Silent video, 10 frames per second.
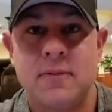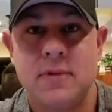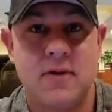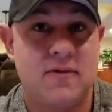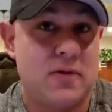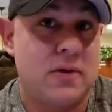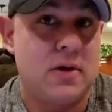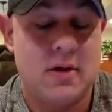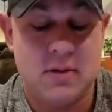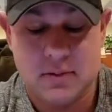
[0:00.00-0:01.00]
you know, for a,
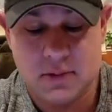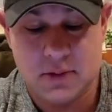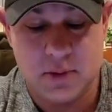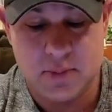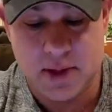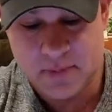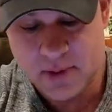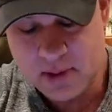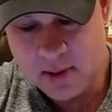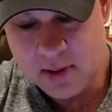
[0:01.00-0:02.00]
a little bit.
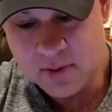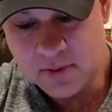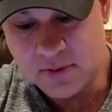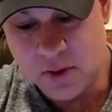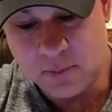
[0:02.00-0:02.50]
So